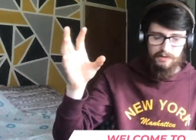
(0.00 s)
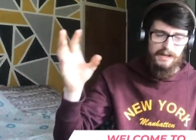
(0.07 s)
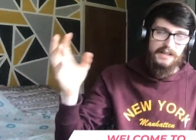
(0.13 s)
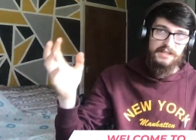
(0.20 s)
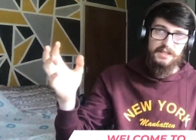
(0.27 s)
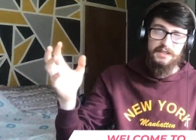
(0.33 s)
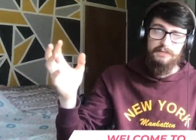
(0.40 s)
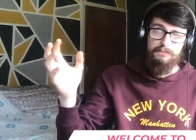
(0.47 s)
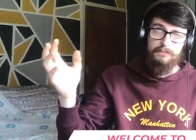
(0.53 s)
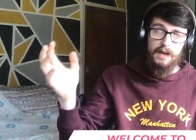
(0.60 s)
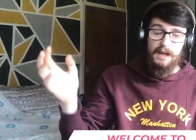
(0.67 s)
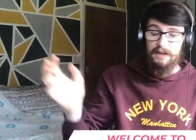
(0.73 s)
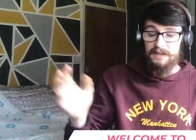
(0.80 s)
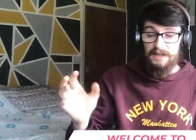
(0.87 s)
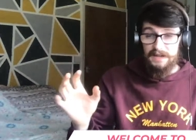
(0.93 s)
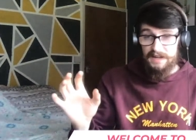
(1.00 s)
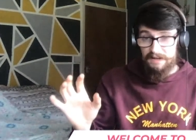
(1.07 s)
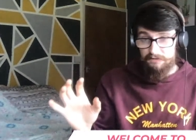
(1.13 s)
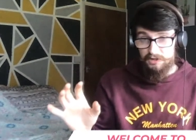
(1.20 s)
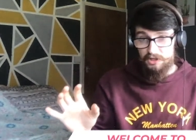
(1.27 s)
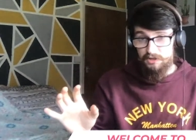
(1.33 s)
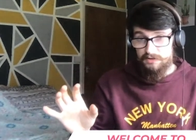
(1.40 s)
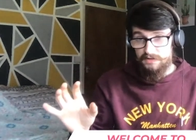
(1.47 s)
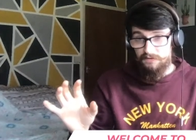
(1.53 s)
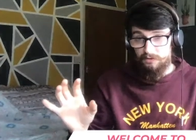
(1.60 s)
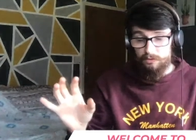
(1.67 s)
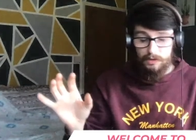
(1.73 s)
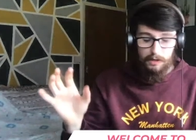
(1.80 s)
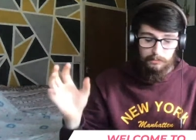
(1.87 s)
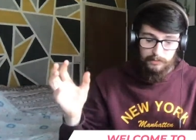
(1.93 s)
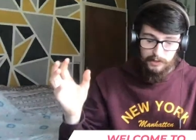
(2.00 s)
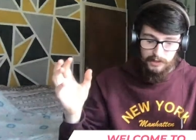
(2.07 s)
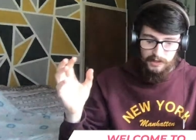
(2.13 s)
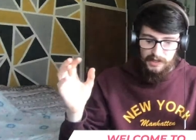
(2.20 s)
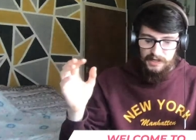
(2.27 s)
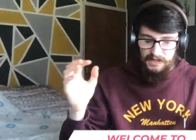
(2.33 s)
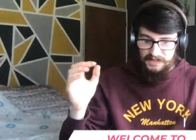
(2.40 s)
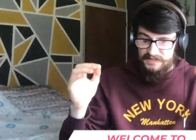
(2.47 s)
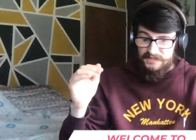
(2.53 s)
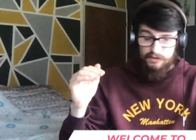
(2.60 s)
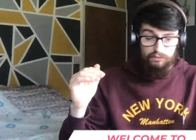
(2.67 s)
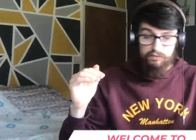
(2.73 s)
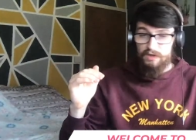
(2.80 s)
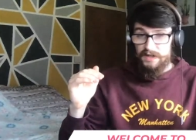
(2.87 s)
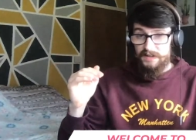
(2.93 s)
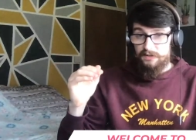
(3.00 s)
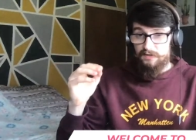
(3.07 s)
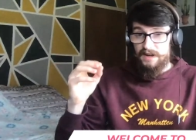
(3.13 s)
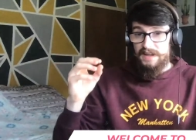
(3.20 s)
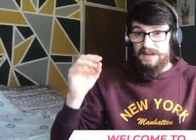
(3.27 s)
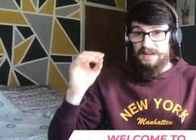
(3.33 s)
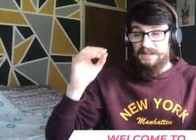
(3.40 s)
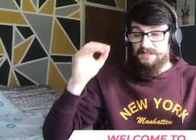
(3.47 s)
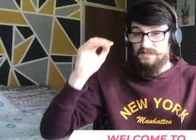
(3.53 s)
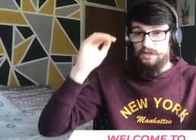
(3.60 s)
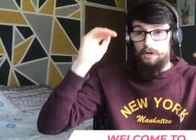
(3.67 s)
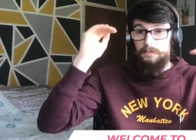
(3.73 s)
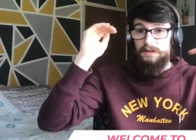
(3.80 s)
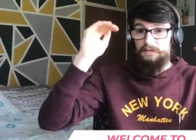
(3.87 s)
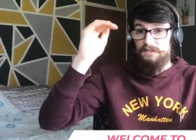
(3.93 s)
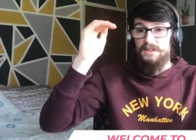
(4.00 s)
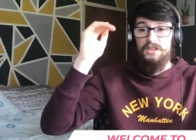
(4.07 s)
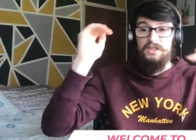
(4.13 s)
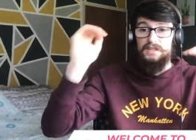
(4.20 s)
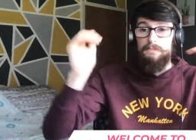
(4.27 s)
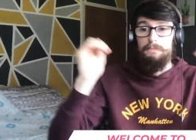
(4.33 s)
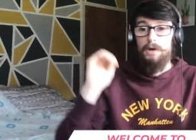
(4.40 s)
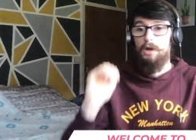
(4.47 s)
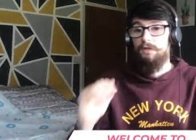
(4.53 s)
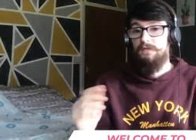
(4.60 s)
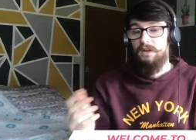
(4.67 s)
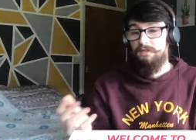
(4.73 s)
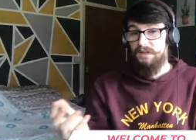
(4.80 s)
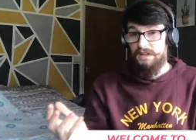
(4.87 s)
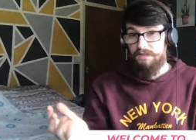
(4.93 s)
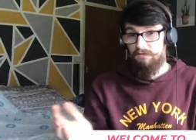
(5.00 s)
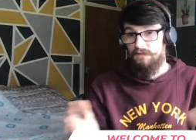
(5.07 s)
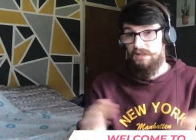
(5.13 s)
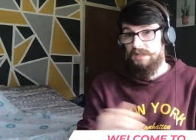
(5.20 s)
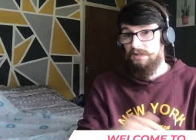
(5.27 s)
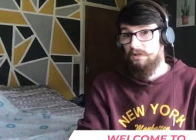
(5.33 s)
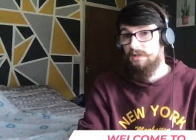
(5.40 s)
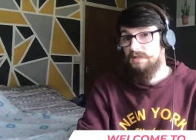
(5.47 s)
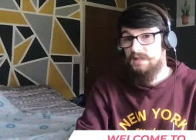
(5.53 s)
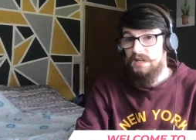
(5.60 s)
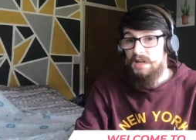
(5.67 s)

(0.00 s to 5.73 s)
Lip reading: Well, actually, I haven't used it for a while, but it's still really great, and there's so many features in both. I think they're really good.